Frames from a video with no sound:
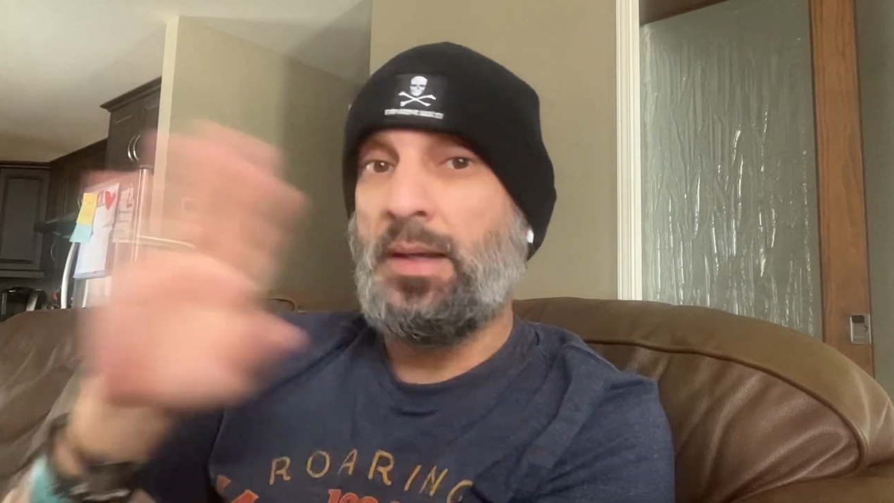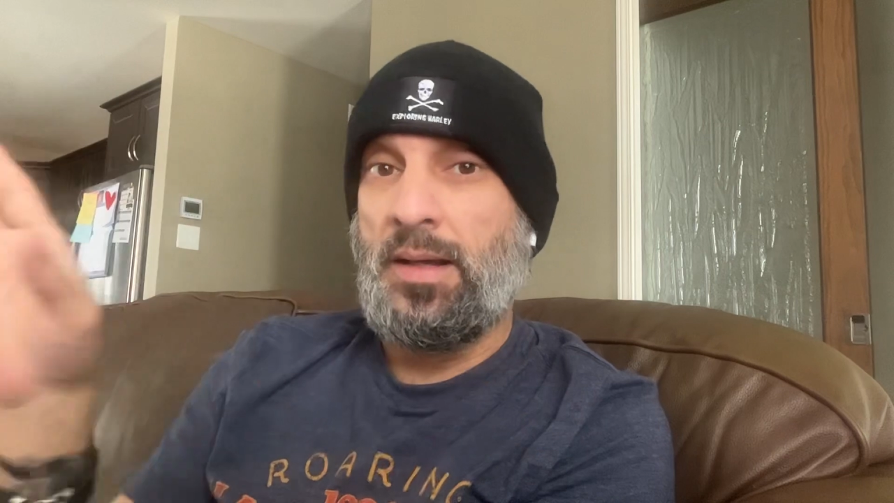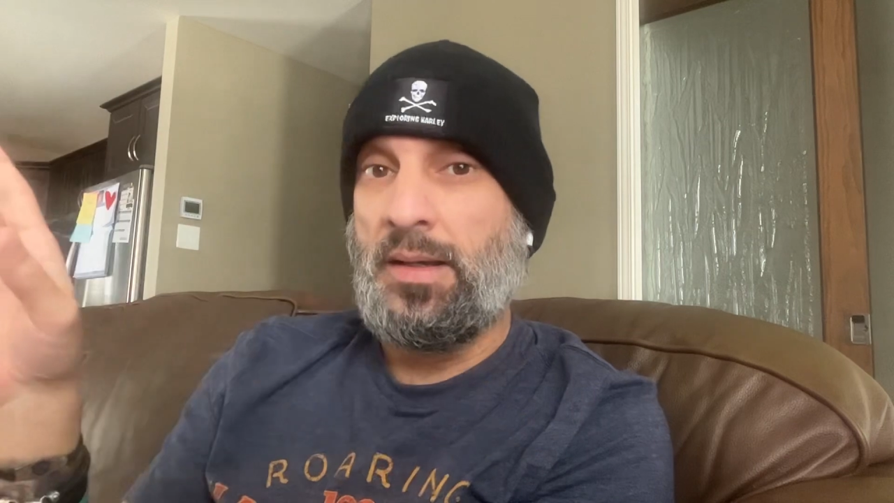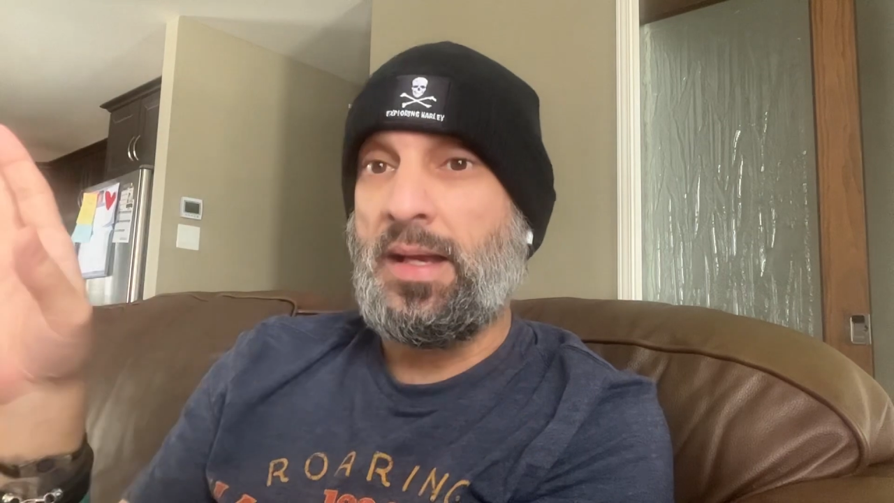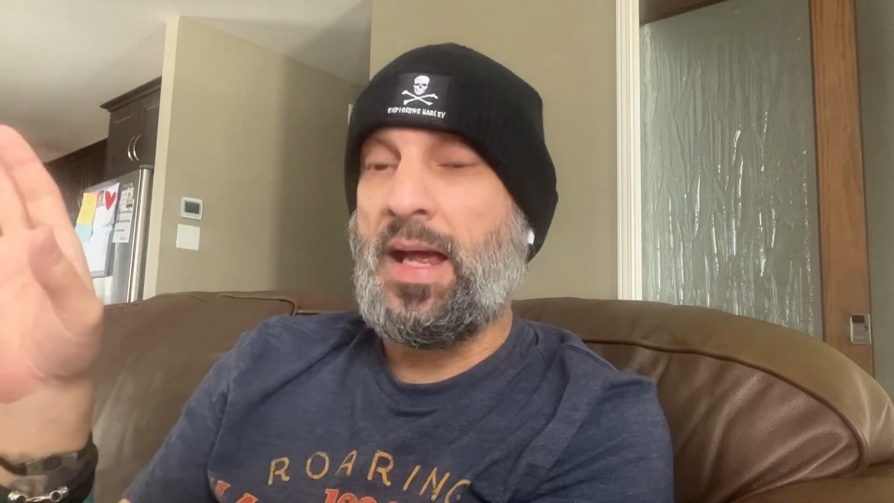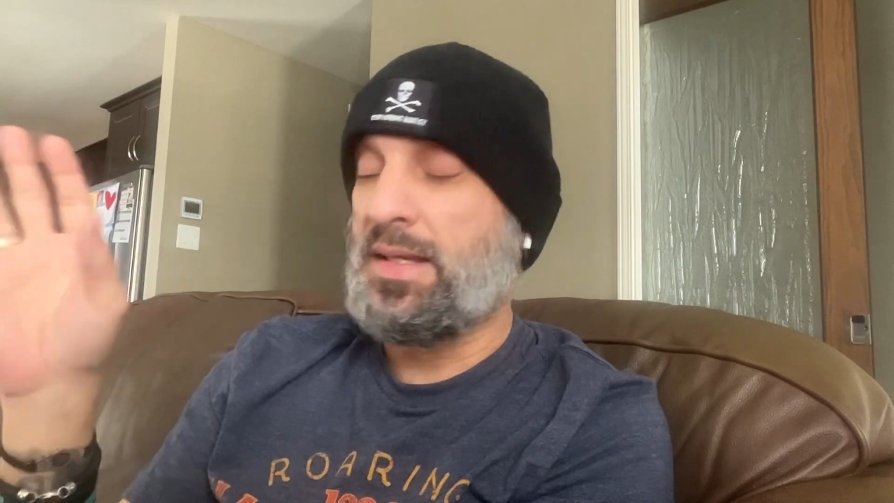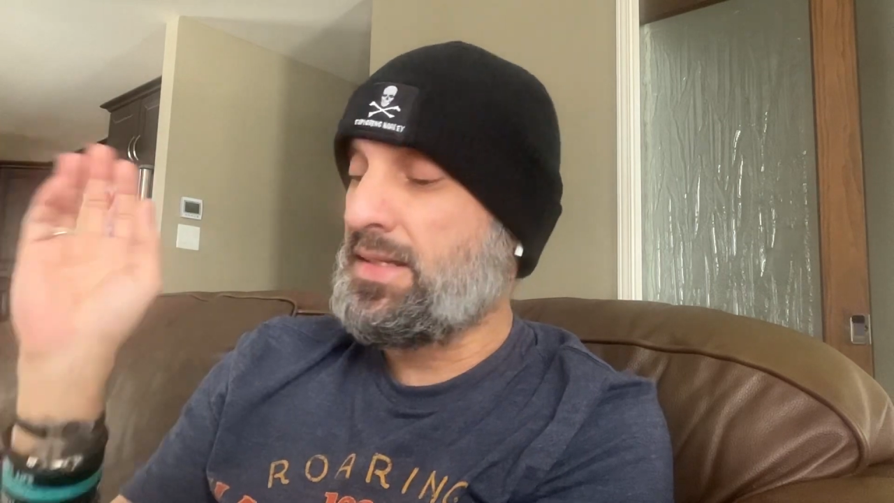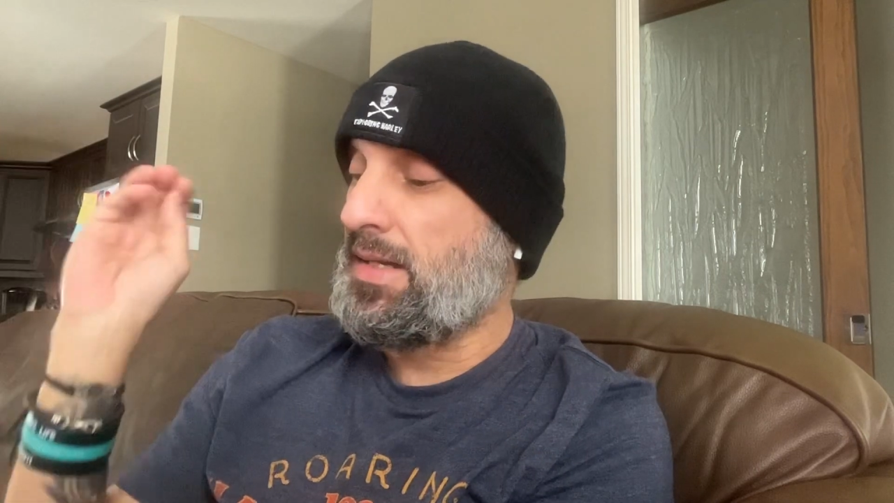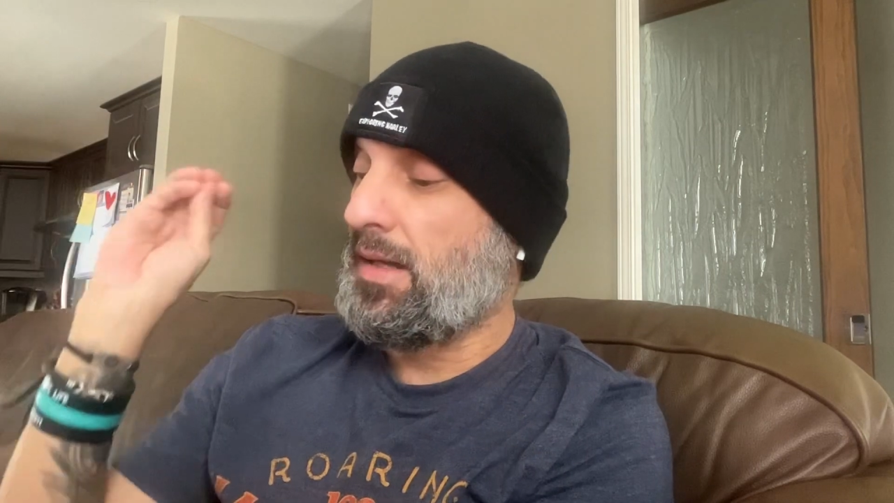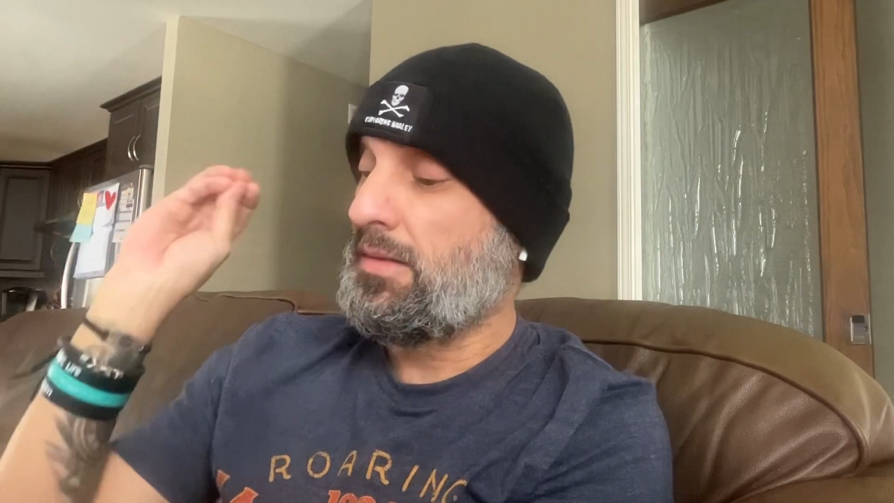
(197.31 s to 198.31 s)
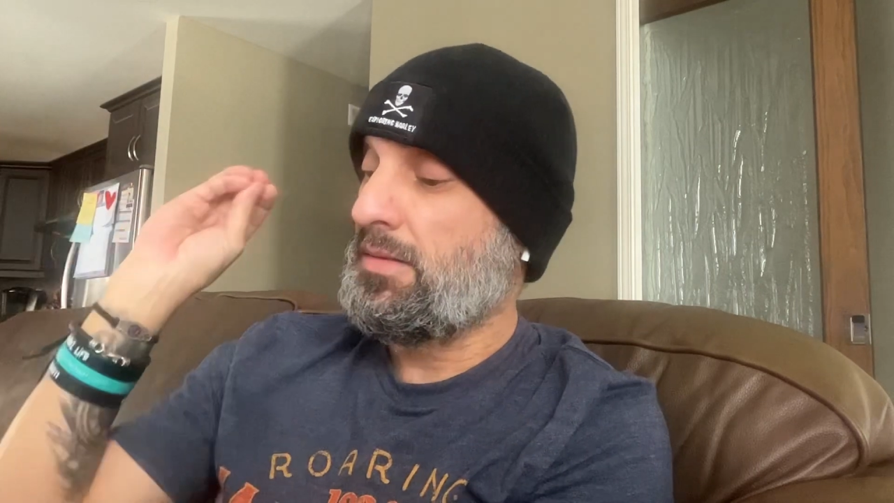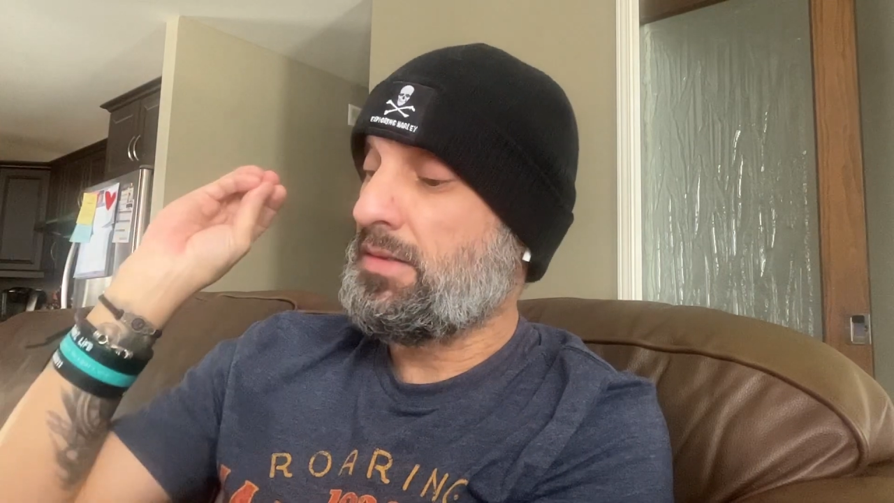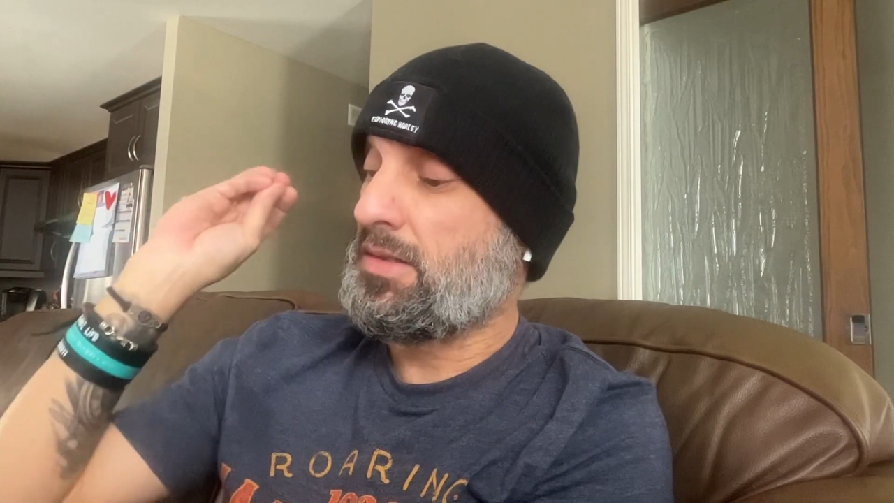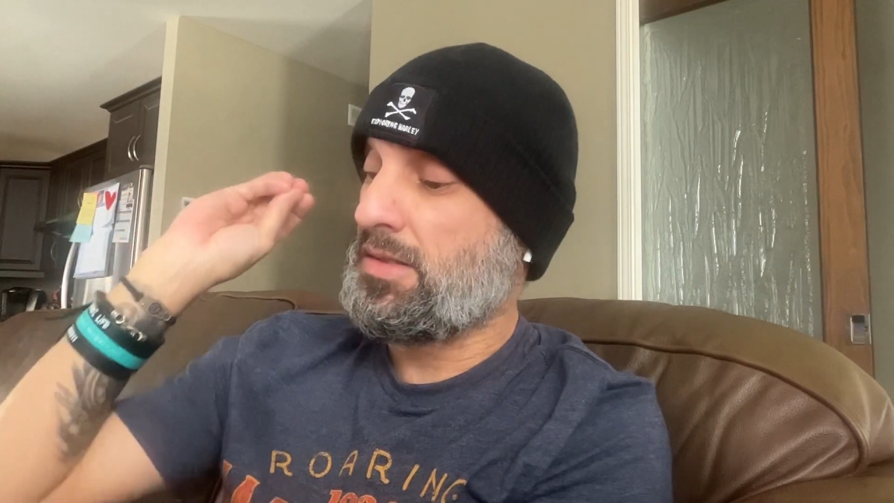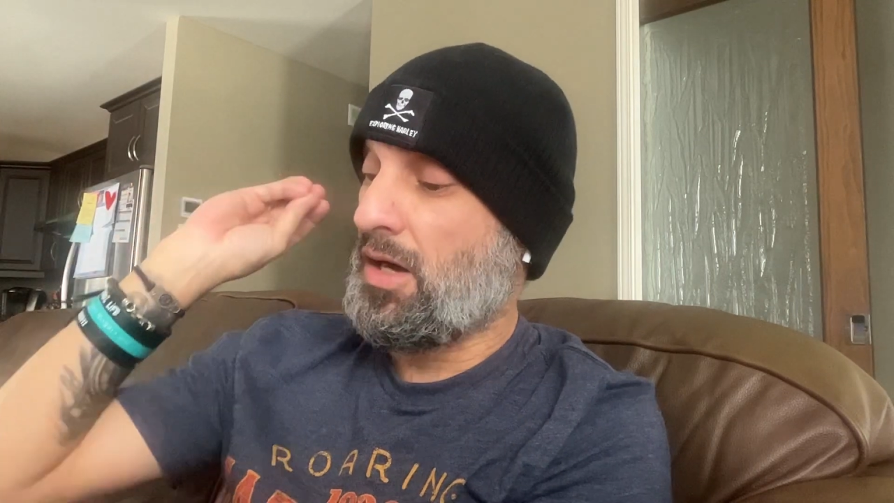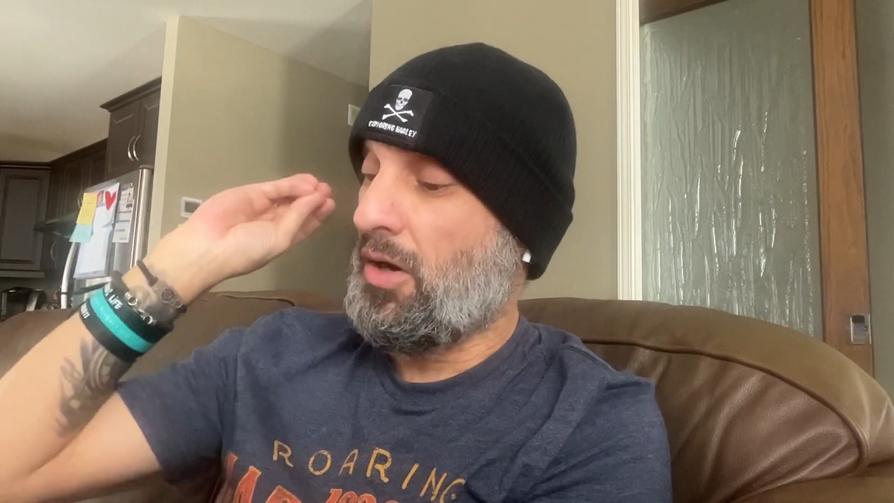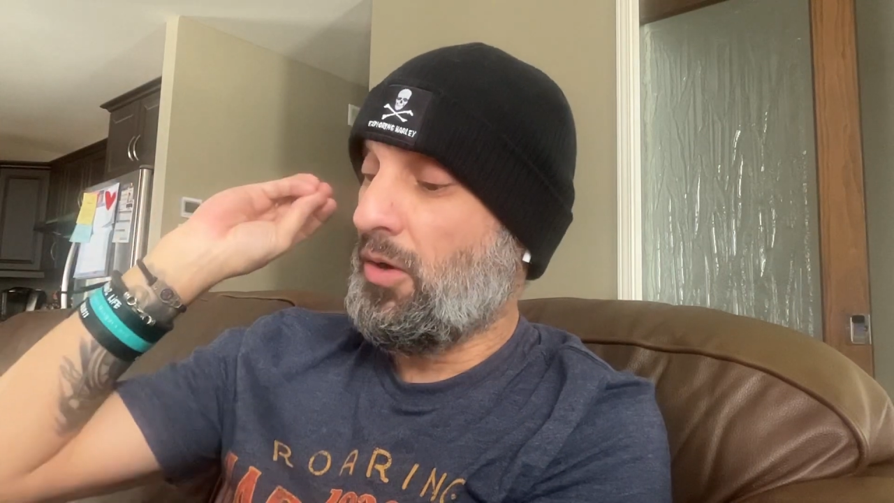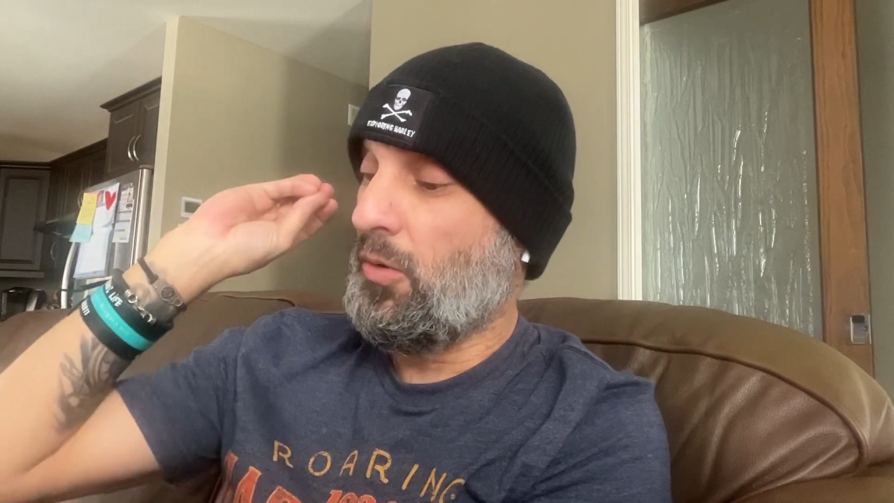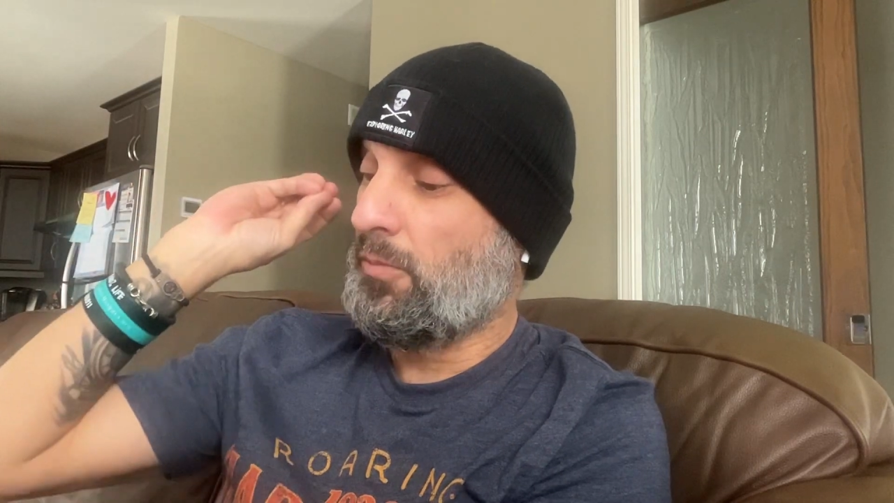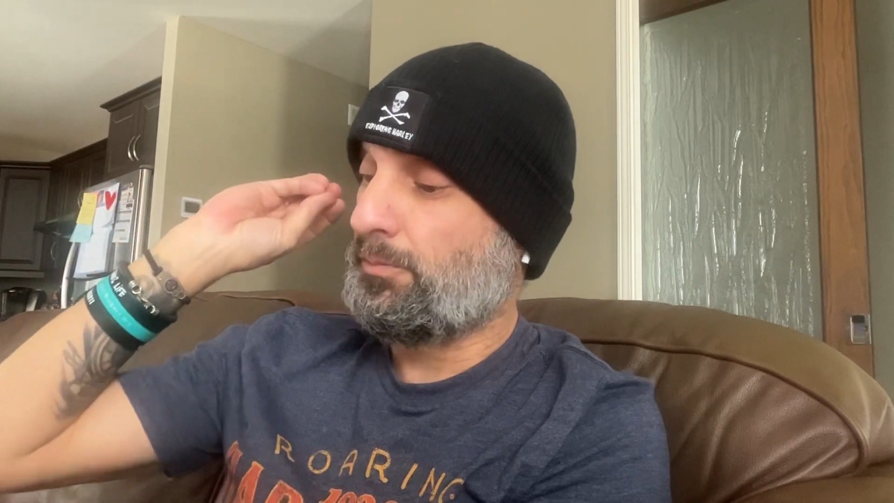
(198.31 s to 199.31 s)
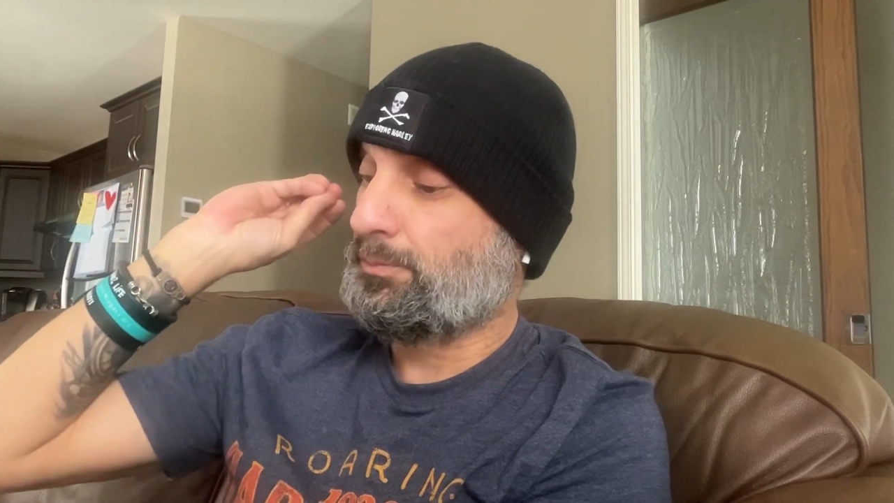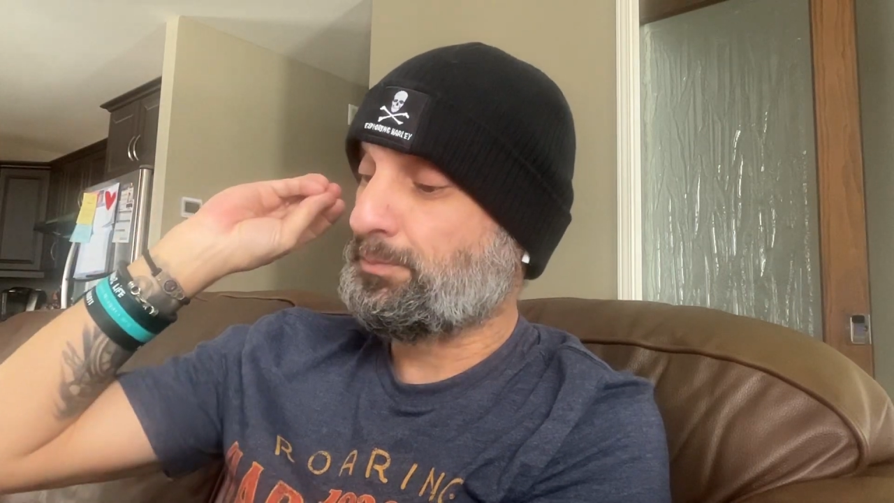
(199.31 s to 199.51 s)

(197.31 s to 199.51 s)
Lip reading: and that's it. So